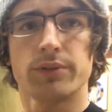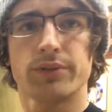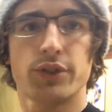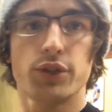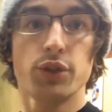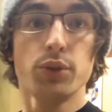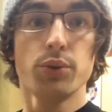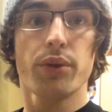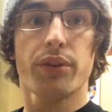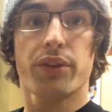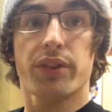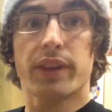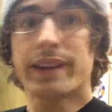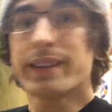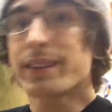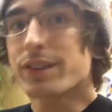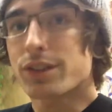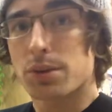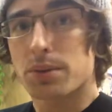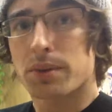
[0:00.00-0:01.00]
do
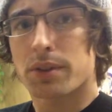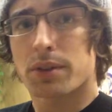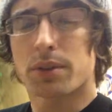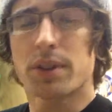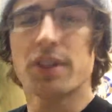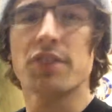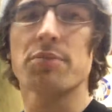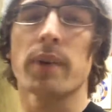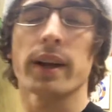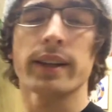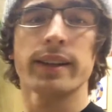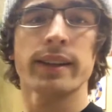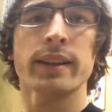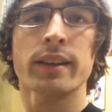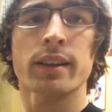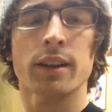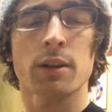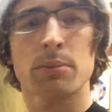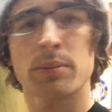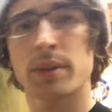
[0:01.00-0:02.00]
things to increase my
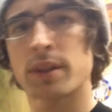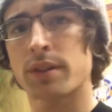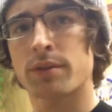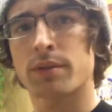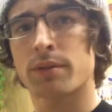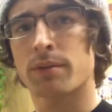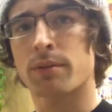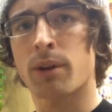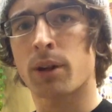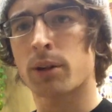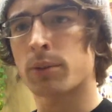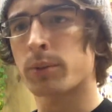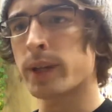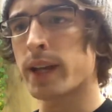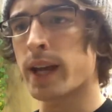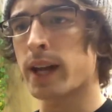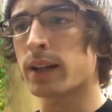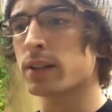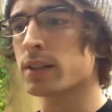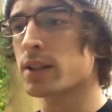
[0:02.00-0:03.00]
income. But in all
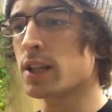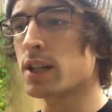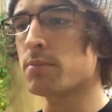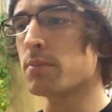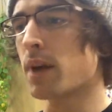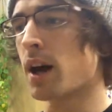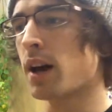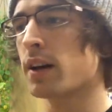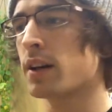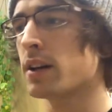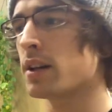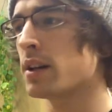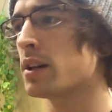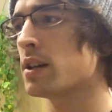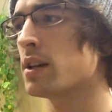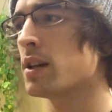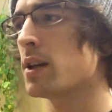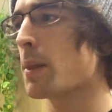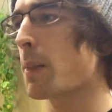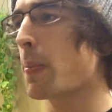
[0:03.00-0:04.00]
reality, my
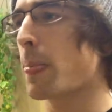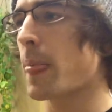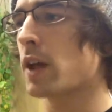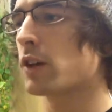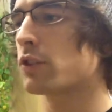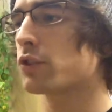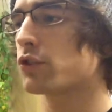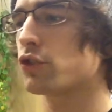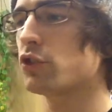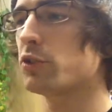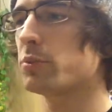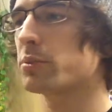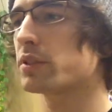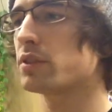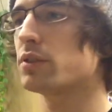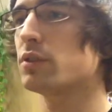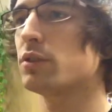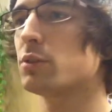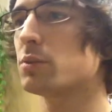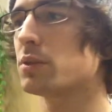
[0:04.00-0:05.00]

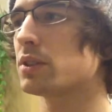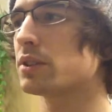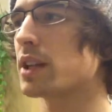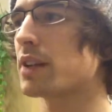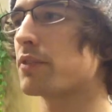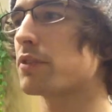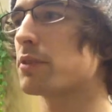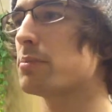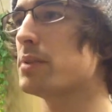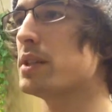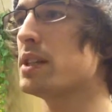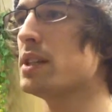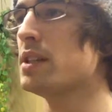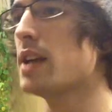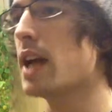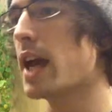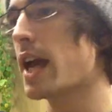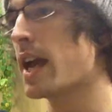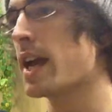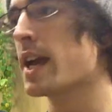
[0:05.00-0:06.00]
Subaru will never
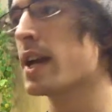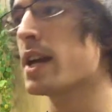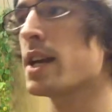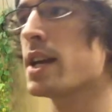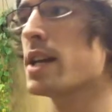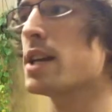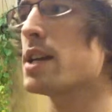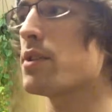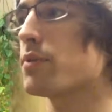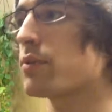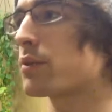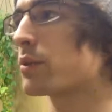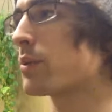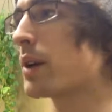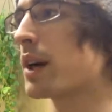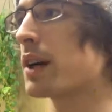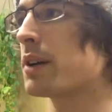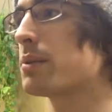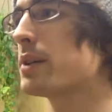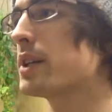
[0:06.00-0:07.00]
be a
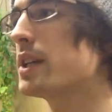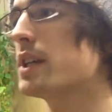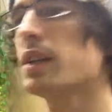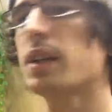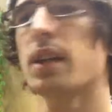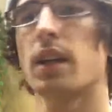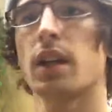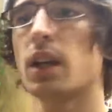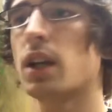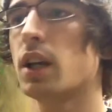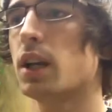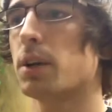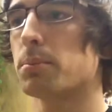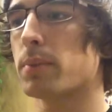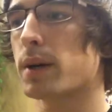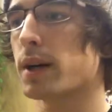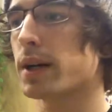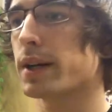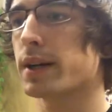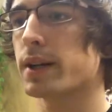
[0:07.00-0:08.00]
Ferrari.
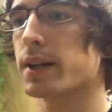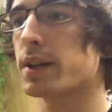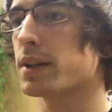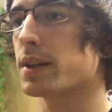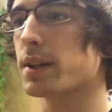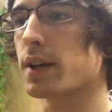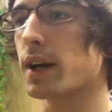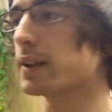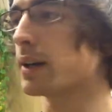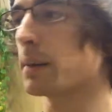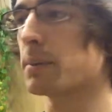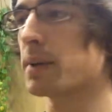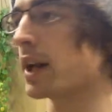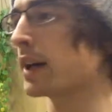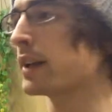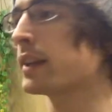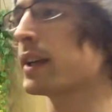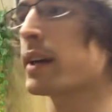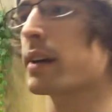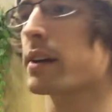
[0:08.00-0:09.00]

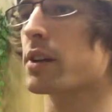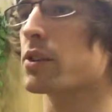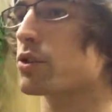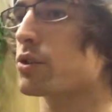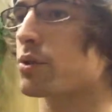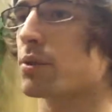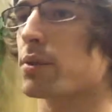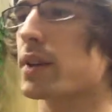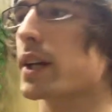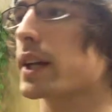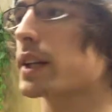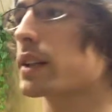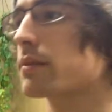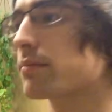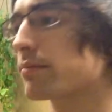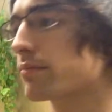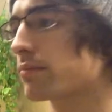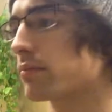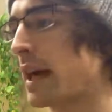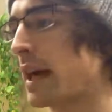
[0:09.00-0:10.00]
I can't control that
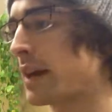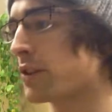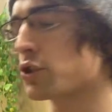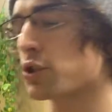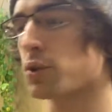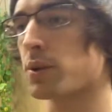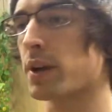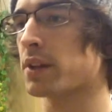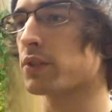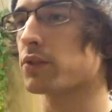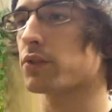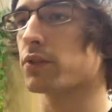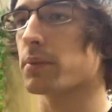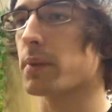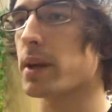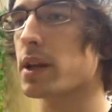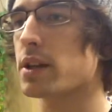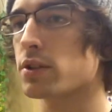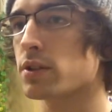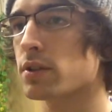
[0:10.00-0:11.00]

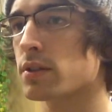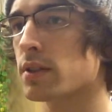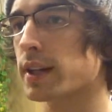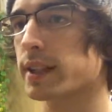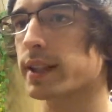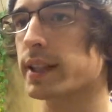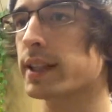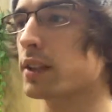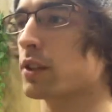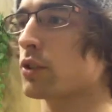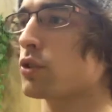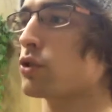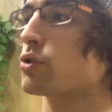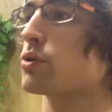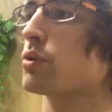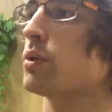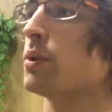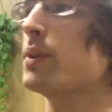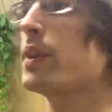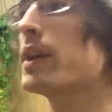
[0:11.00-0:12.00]
transformation. I can't
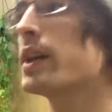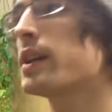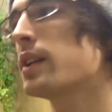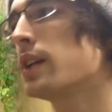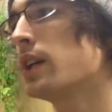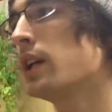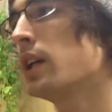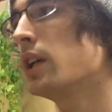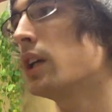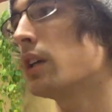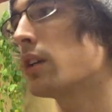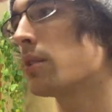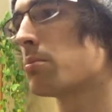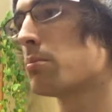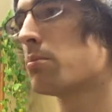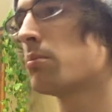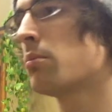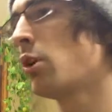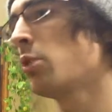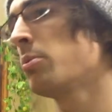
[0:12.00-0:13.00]
control that the
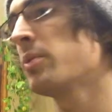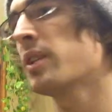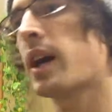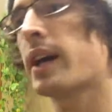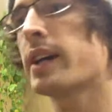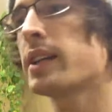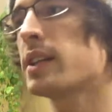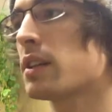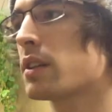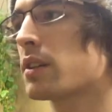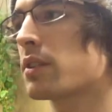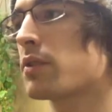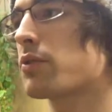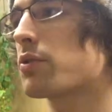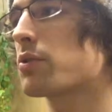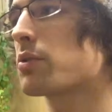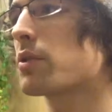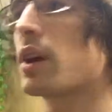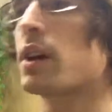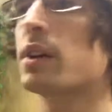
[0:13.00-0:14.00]
moment I get a
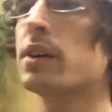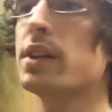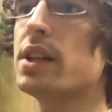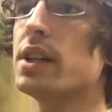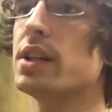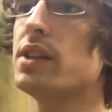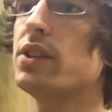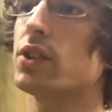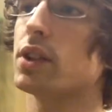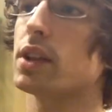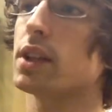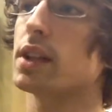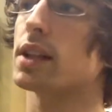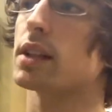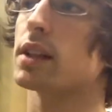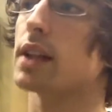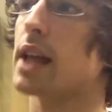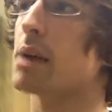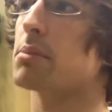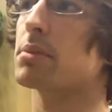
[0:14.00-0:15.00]
Ferrari, he's going to get a
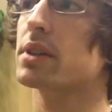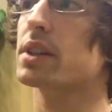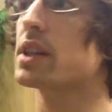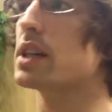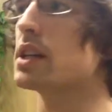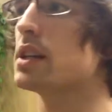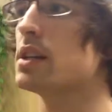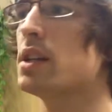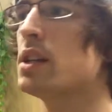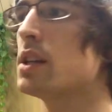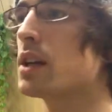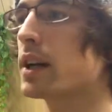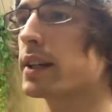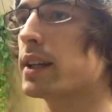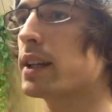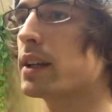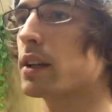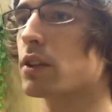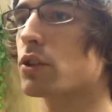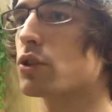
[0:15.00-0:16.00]
Lamborghini. I
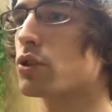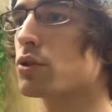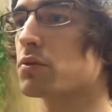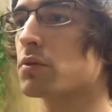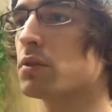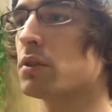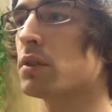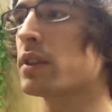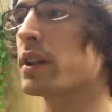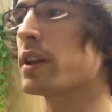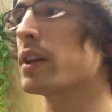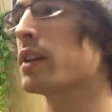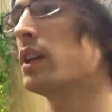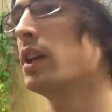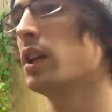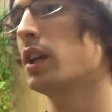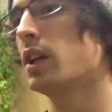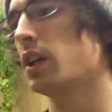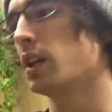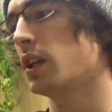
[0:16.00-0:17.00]
can't control that
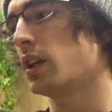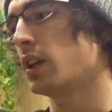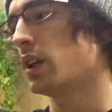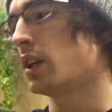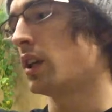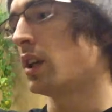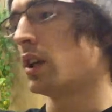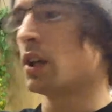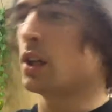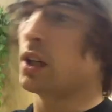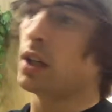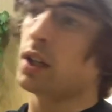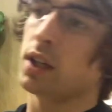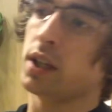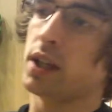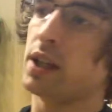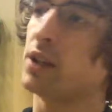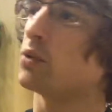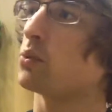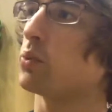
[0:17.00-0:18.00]

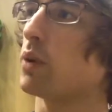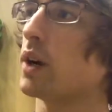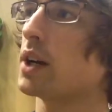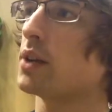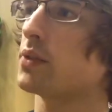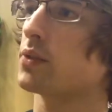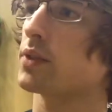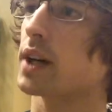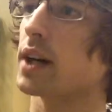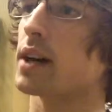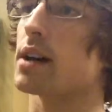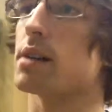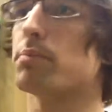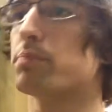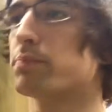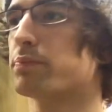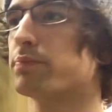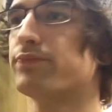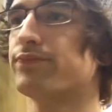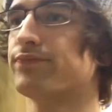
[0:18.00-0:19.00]
his wife got
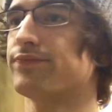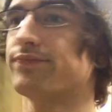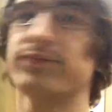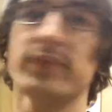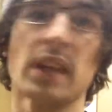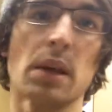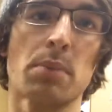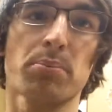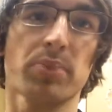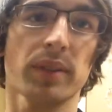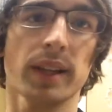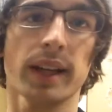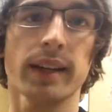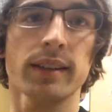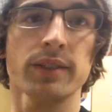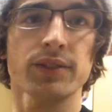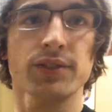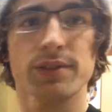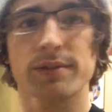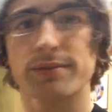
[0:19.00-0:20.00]

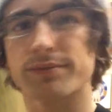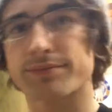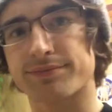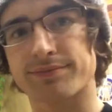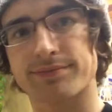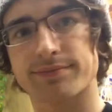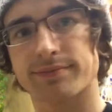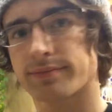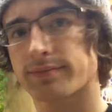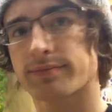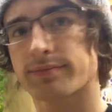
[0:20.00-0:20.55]
implants and